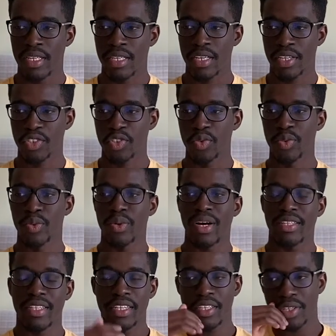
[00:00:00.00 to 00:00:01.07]
so I
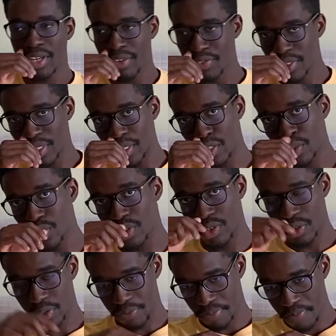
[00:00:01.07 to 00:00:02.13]
think you have to include
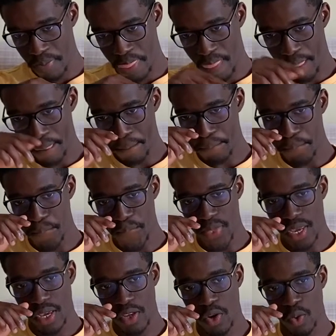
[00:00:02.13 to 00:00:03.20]
your
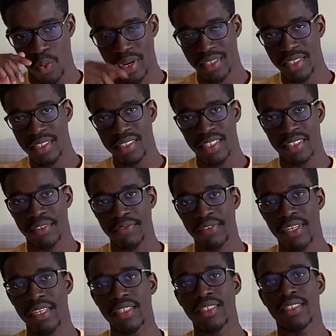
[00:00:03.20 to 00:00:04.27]
WASI
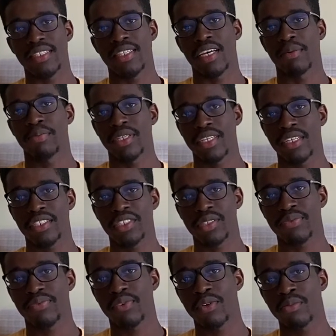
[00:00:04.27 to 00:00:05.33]
certificates in the application
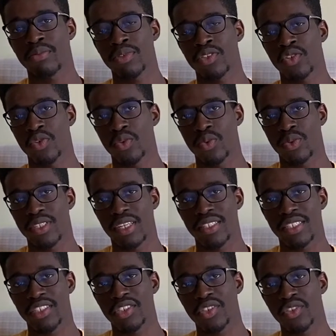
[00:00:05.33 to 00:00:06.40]
form. So in
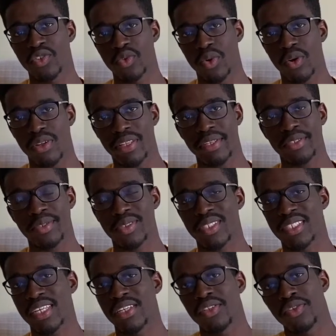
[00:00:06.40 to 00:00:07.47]
addition to all that you'll
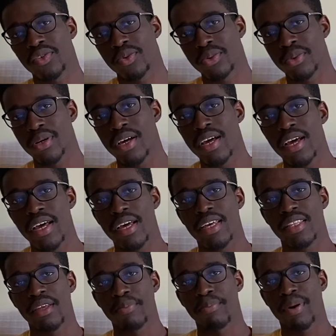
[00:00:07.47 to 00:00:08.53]
send,
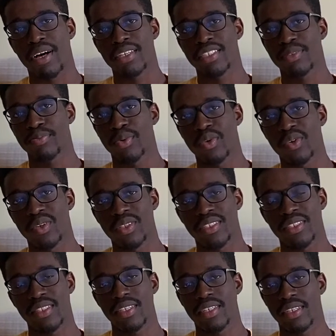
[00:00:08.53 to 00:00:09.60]
the passport,
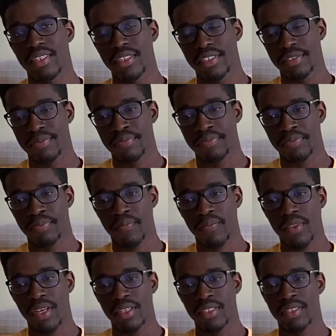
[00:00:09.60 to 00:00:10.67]

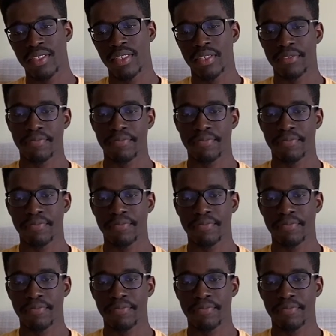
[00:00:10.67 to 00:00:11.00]
this thing,